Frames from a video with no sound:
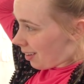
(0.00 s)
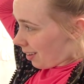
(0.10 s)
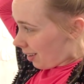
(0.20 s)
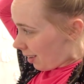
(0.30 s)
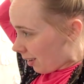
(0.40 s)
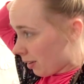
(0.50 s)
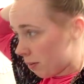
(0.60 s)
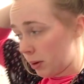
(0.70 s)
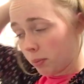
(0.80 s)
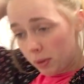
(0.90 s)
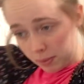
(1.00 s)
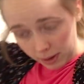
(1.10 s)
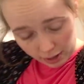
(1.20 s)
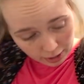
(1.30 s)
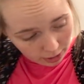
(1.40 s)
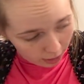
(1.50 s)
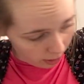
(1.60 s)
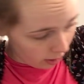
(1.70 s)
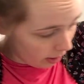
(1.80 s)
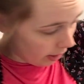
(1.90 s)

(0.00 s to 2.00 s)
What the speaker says: And I'm gonna put my hair